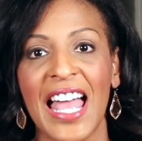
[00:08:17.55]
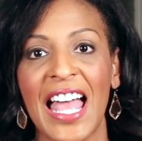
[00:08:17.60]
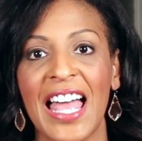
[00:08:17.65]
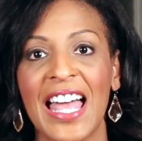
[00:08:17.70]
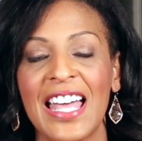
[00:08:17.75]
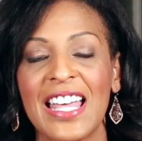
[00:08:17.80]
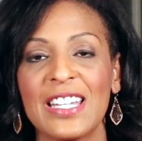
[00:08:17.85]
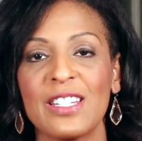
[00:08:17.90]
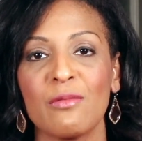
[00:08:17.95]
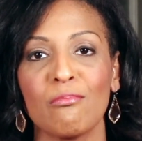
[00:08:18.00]

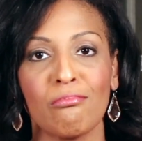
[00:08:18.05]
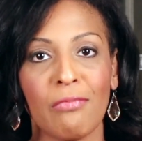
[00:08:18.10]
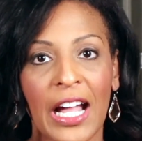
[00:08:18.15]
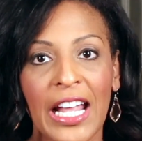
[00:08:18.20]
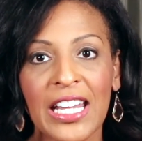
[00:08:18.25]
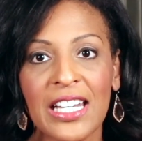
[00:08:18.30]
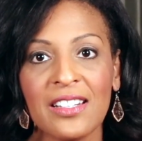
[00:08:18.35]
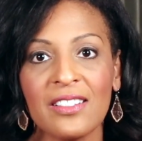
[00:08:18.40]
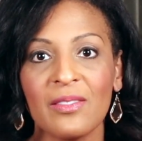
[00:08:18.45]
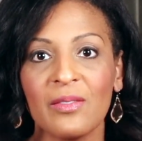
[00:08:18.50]
and
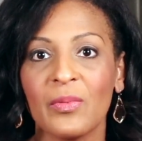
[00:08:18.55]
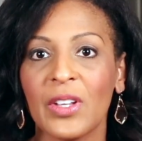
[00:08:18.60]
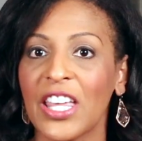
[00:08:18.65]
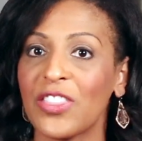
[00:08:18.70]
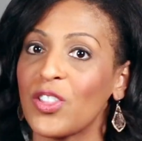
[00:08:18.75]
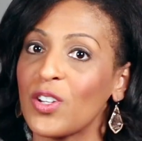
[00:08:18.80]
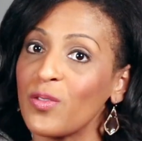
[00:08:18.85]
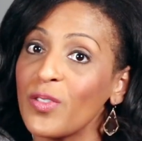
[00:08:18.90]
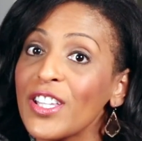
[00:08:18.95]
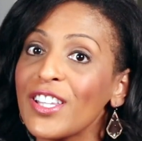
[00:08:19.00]
might
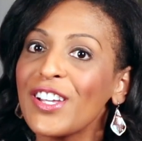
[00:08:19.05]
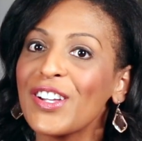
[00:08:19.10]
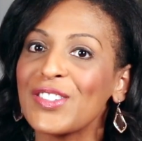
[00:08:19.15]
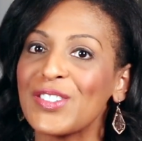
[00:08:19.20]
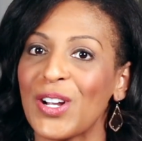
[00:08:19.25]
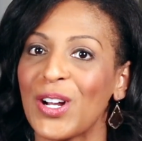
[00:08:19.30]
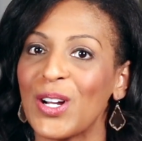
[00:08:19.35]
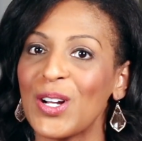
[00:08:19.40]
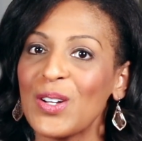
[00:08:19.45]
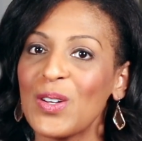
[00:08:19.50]
get their
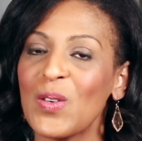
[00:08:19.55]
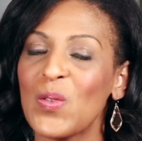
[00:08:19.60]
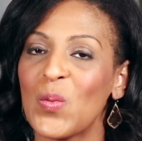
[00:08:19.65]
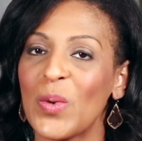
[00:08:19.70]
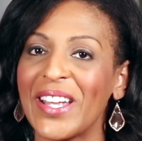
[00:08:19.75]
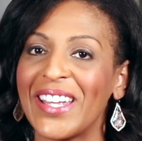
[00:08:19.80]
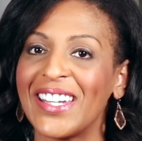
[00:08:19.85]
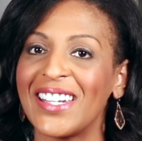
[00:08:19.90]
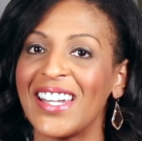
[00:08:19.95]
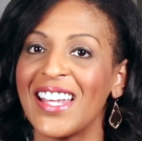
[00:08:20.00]
feelings hurt
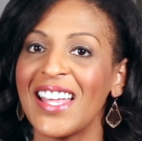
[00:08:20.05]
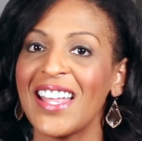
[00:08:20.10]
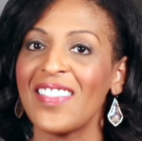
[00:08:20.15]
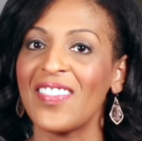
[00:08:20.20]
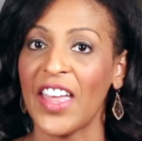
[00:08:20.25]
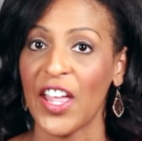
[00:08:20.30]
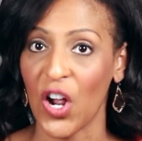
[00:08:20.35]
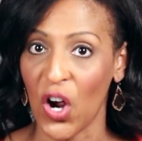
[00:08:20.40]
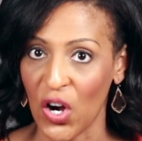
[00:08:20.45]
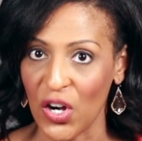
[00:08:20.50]
when
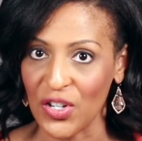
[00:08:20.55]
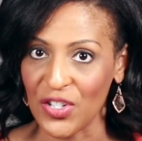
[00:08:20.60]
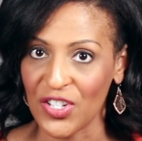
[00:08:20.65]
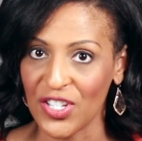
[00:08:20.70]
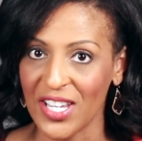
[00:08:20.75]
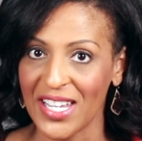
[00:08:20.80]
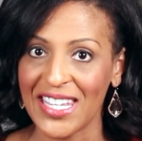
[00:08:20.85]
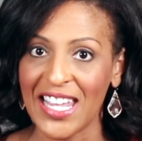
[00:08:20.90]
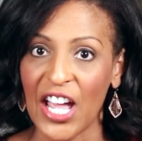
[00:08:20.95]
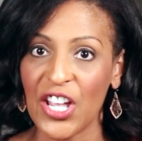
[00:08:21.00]
they
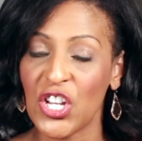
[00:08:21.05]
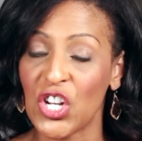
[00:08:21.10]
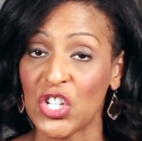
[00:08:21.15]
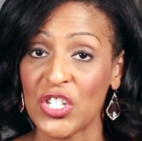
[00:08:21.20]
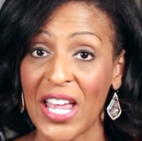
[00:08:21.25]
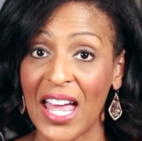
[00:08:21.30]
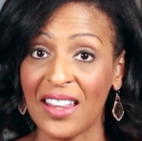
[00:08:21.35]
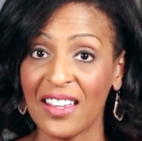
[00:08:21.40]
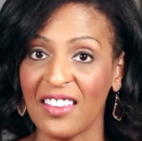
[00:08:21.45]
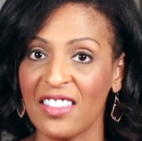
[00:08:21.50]
aren't, yet you're
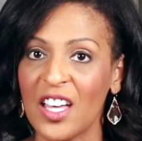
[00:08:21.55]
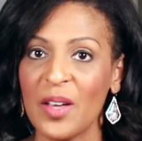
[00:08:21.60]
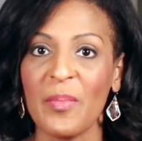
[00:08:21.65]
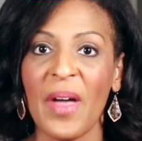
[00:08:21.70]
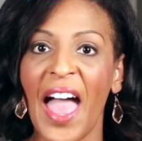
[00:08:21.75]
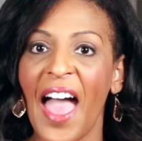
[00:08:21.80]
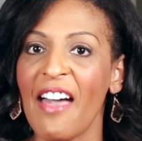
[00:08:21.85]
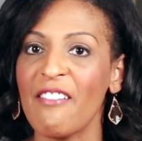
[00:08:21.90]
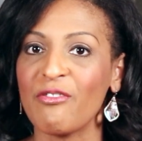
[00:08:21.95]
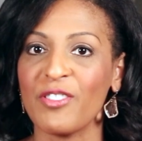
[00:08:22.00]
telling them
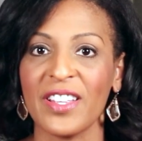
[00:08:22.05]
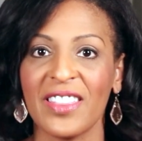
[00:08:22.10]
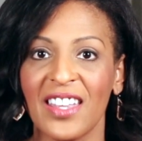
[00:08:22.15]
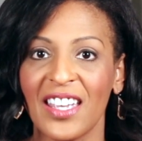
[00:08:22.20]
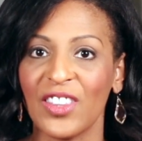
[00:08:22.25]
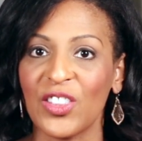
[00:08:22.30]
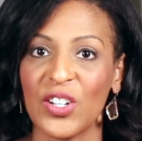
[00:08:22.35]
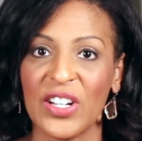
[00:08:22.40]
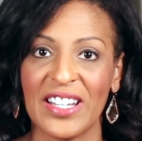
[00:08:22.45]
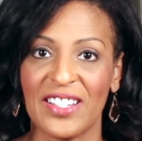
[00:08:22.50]

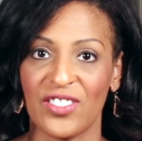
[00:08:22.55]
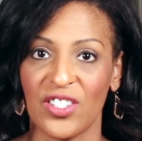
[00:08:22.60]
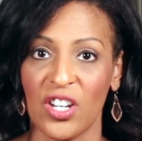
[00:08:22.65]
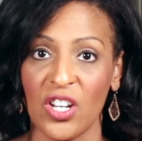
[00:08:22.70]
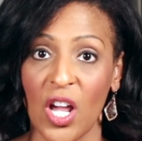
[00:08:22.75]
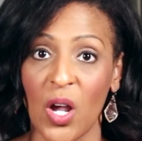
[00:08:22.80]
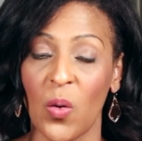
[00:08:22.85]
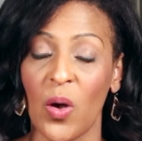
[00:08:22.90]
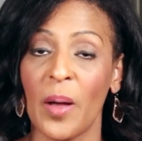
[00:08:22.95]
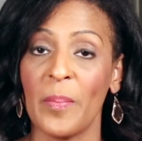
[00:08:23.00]
everything there is to
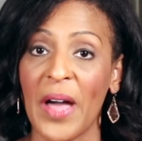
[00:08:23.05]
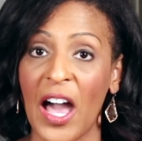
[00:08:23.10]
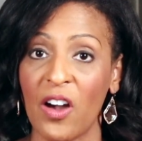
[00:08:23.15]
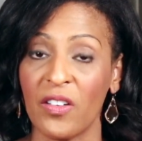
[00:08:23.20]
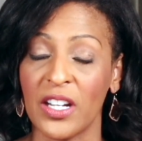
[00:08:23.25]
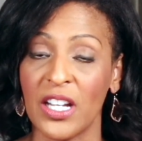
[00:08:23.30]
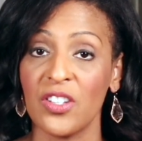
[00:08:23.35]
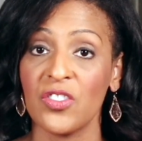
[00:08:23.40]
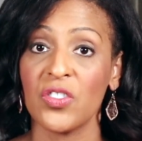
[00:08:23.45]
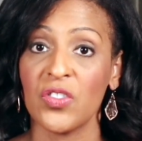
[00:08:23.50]
know
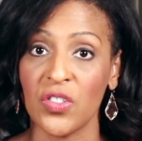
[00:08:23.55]
about it.